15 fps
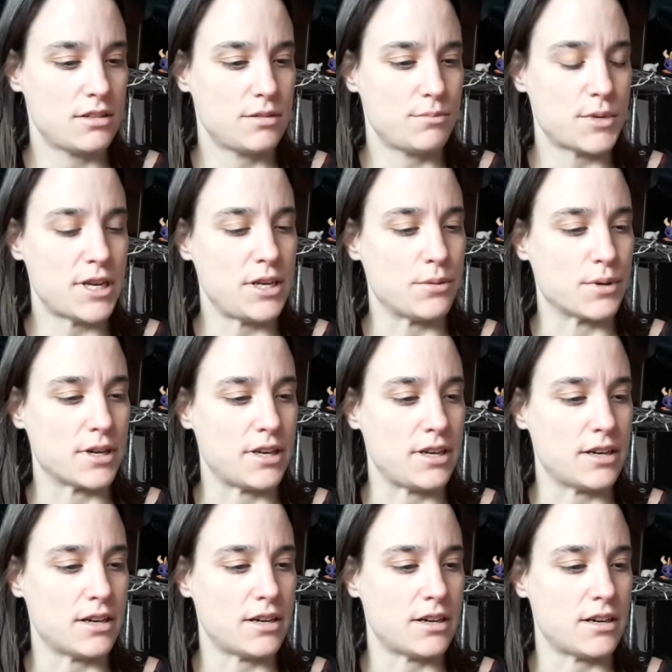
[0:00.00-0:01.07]
But
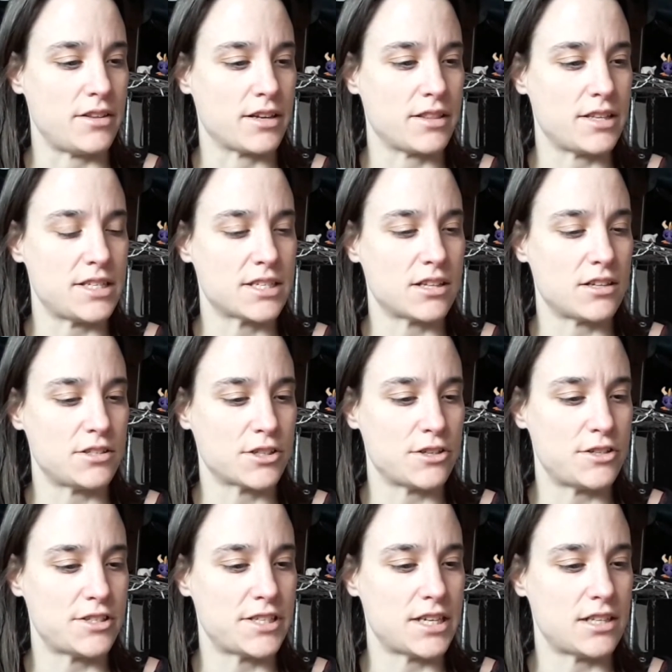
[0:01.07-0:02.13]
anyway, this Glasgow
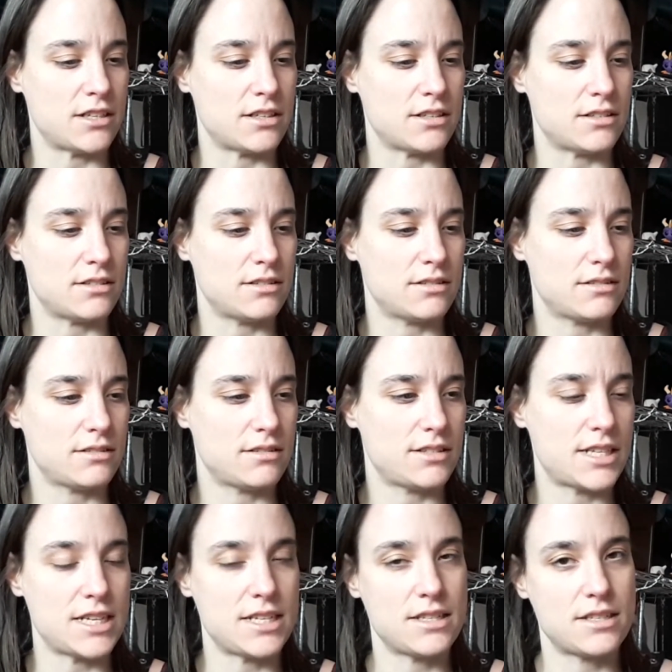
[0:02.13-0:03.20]
seller
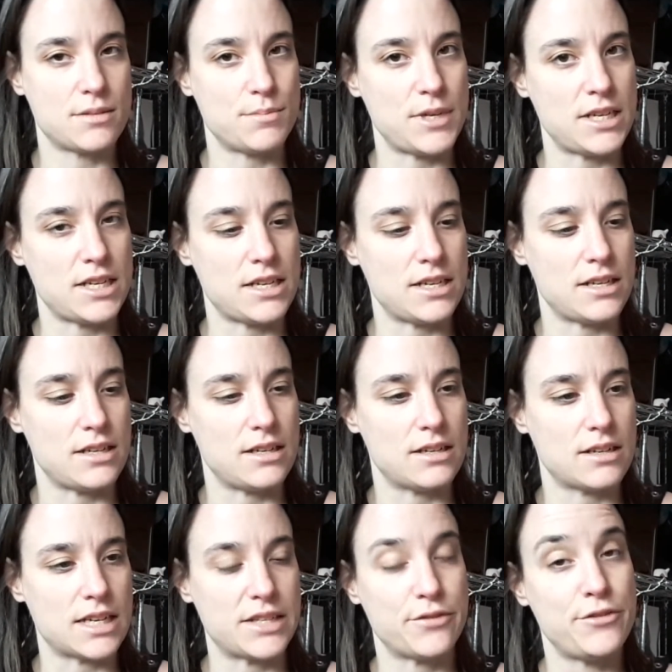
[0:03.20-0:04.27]
said to me,
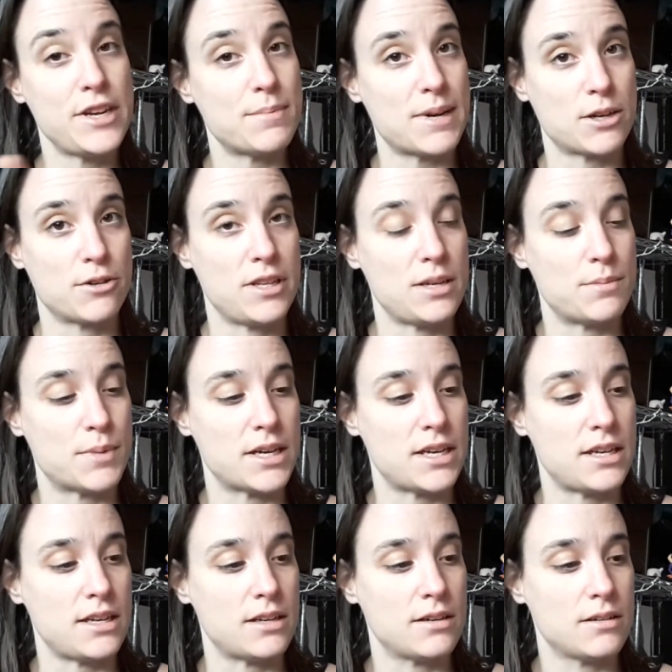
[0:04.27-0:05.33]
had feedback on
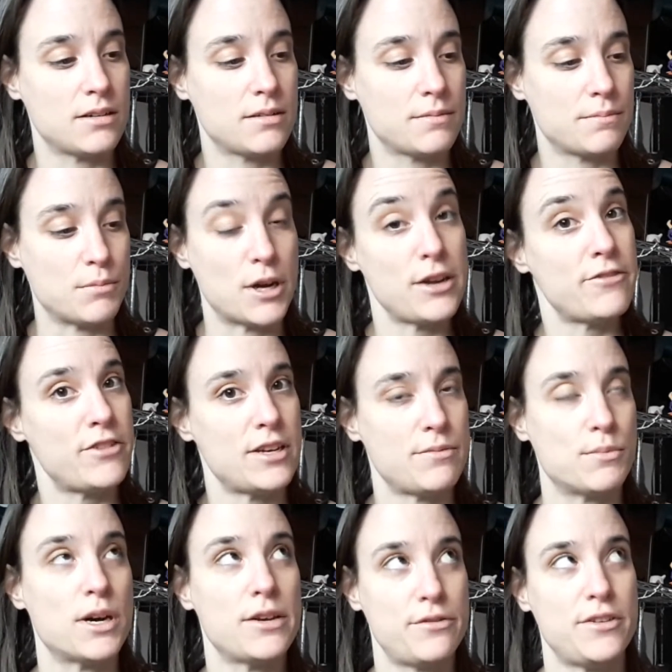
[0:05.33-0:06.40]
eBay. My
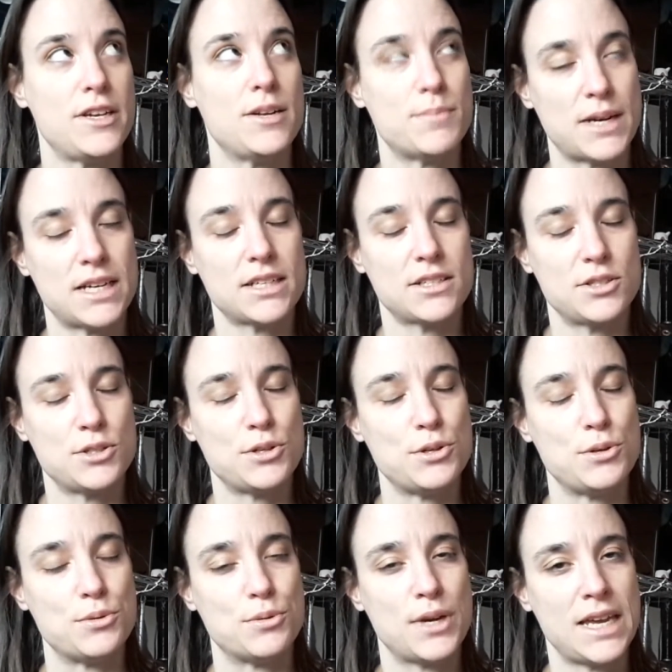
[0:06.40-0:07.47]
feedback
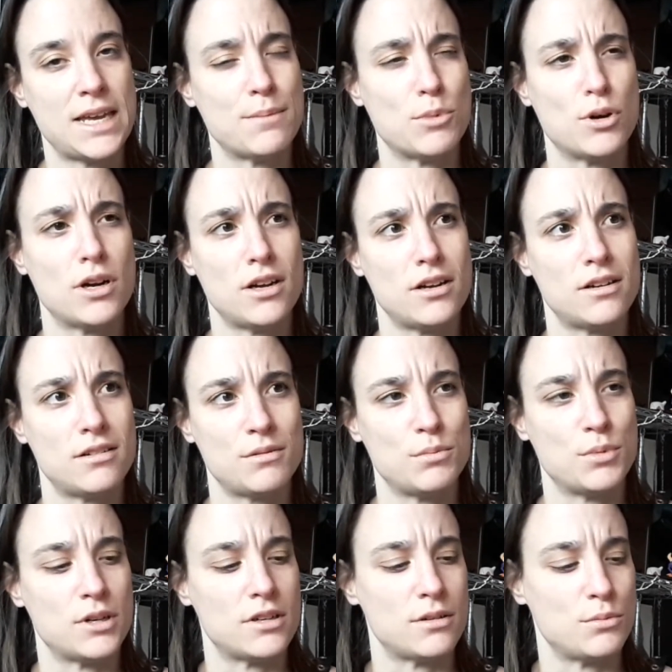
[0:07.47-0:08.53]
to him or her
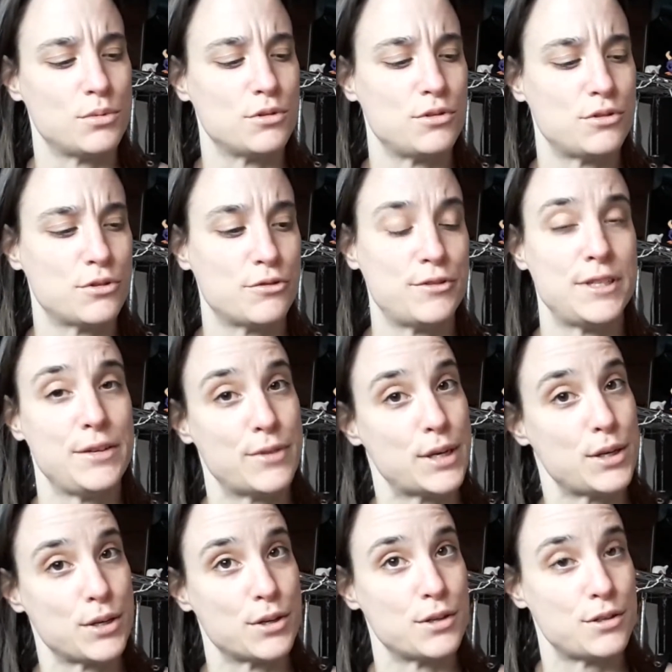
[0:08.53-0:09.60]
was obviously
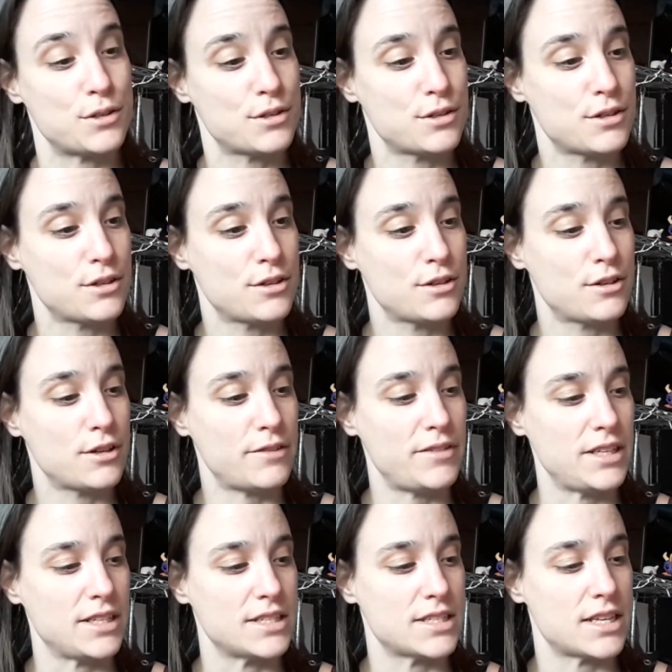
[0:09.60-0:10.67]
very good.
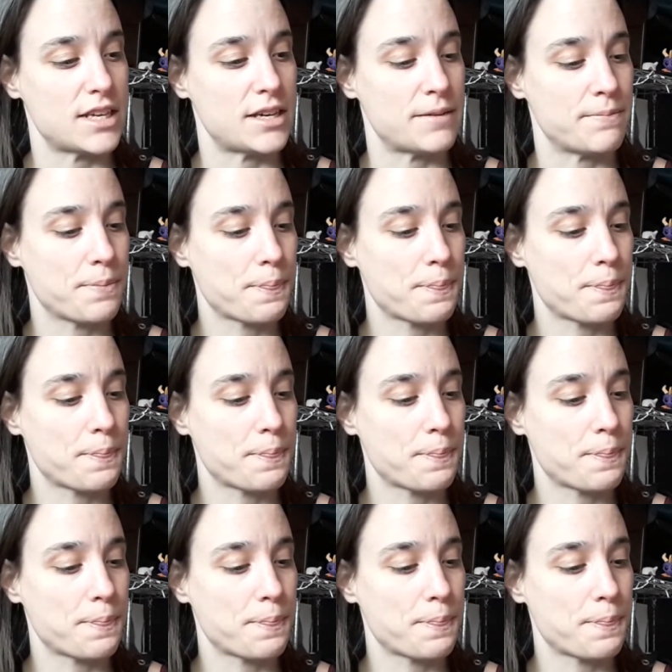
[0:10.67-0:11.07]
Things there.